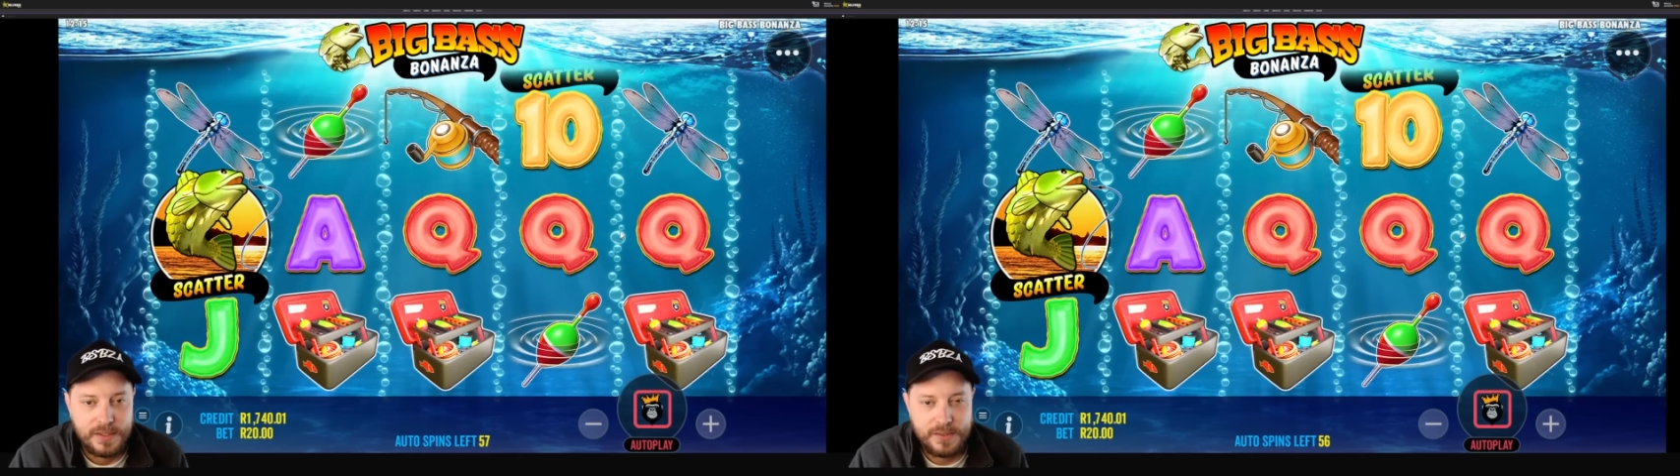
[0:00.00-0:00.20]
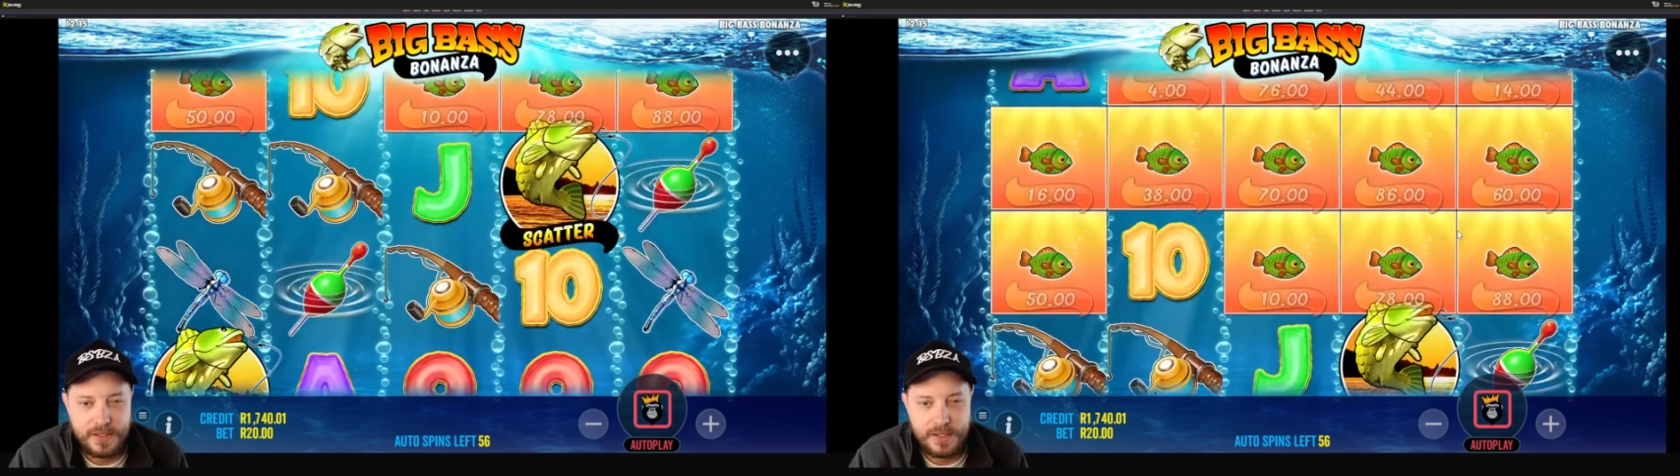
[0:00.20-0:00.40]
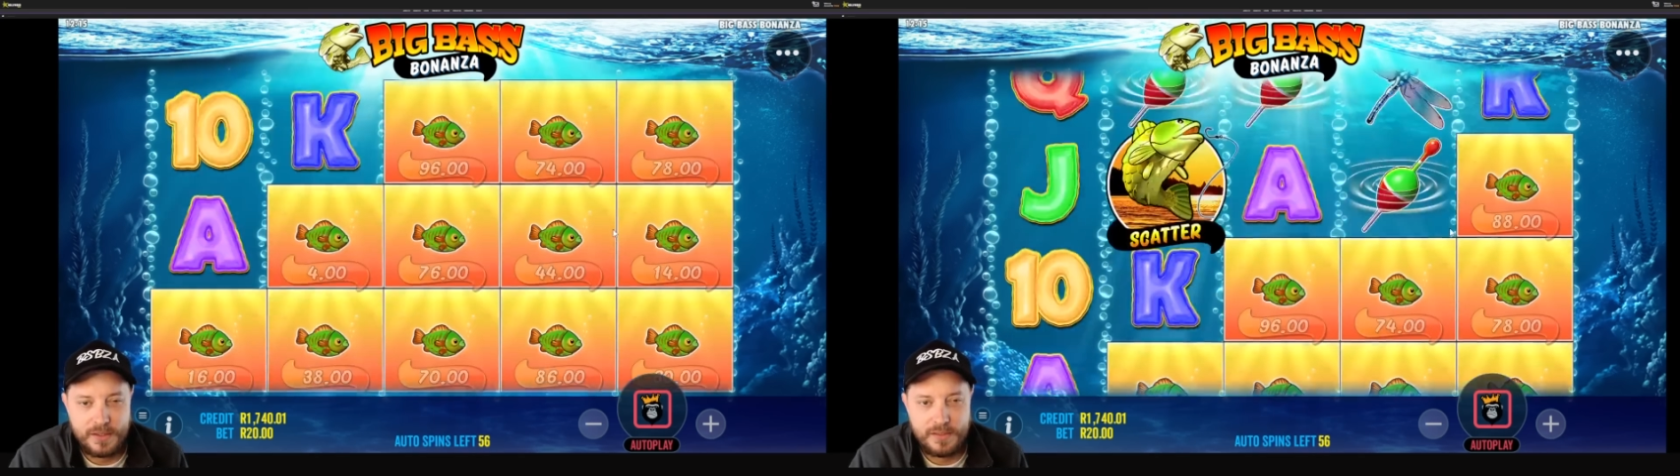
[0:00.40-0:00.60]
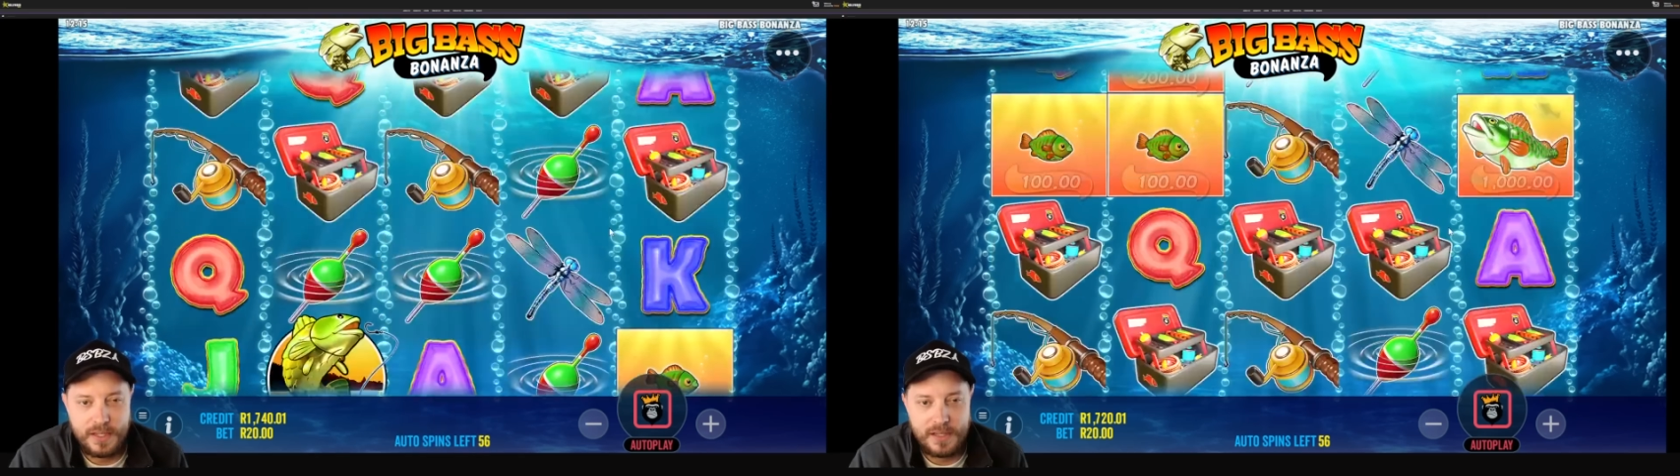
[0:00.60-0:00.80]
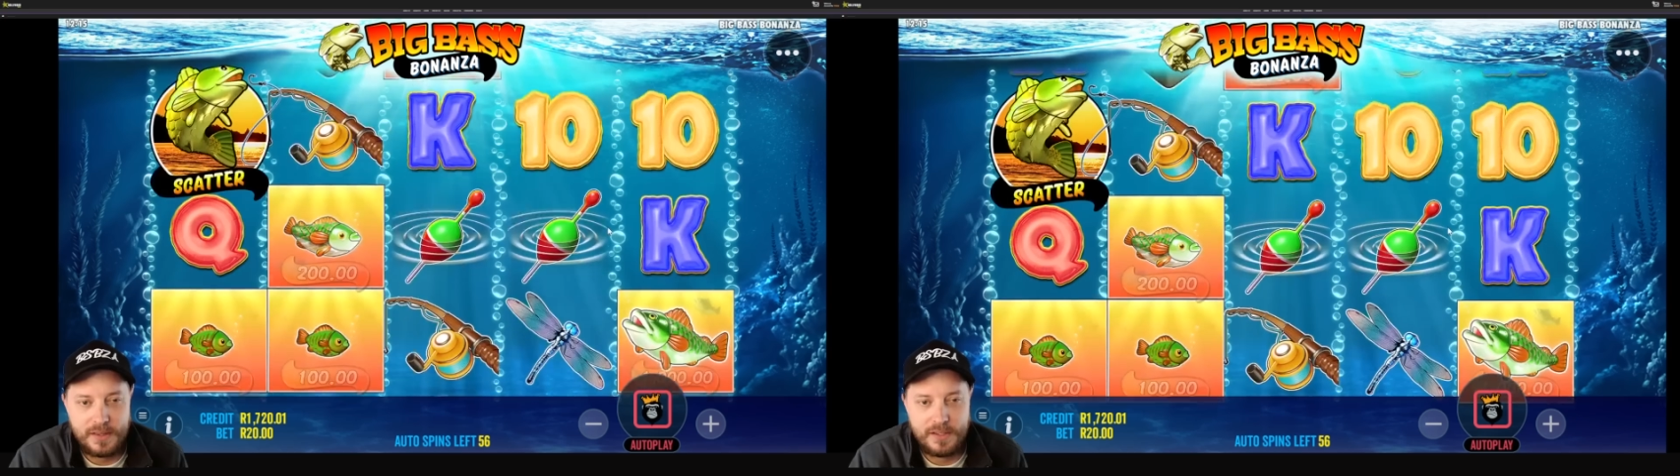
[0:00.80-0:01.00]
So at
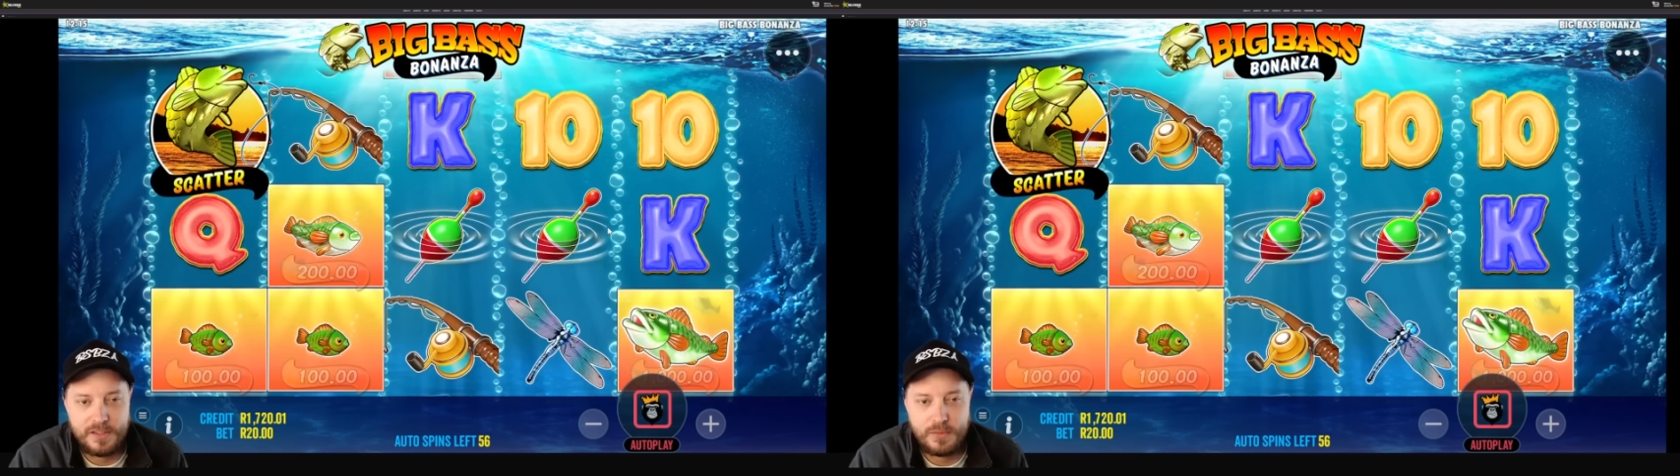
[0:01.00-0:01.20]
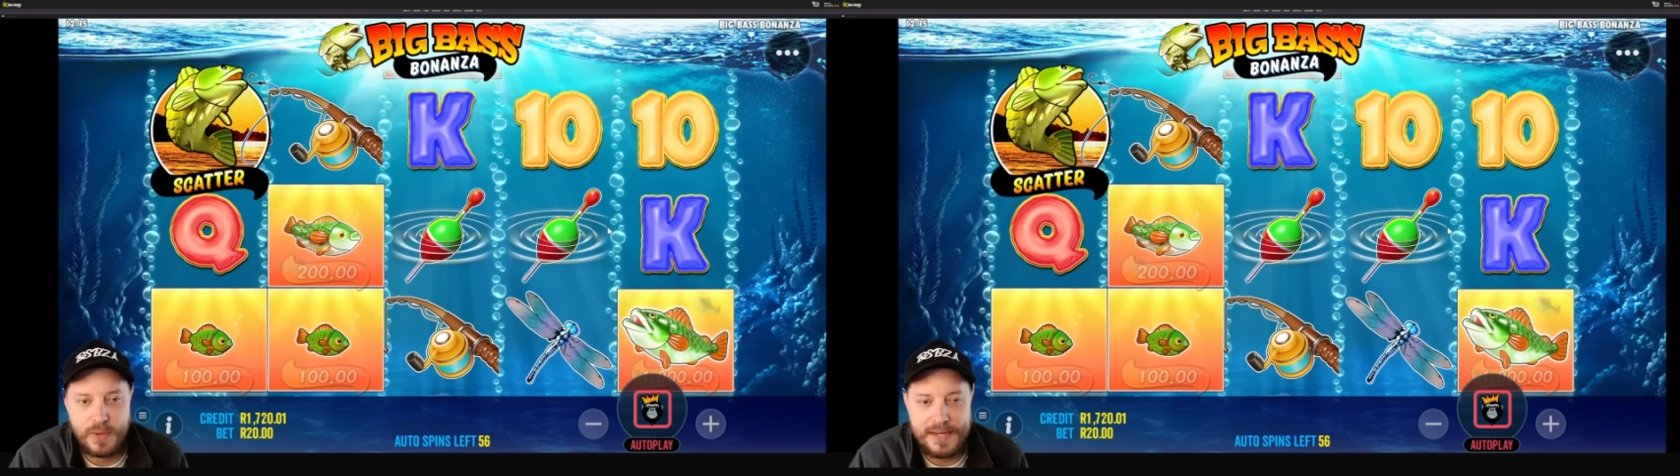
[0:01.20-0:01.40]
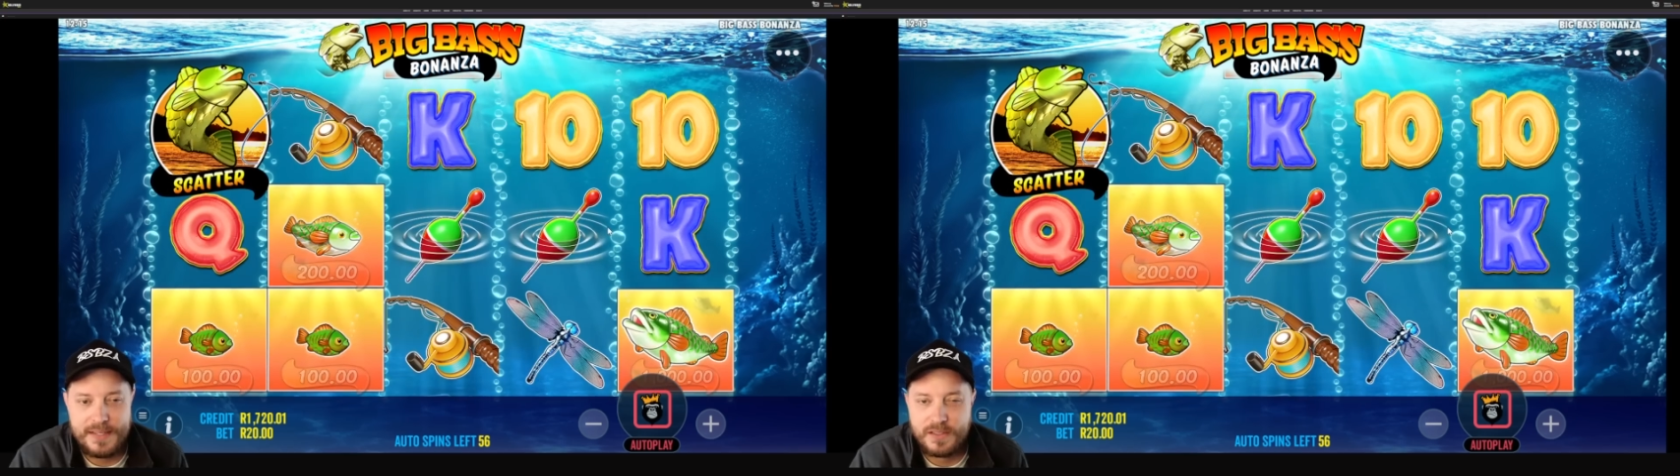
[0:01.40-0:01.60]
this at this rate,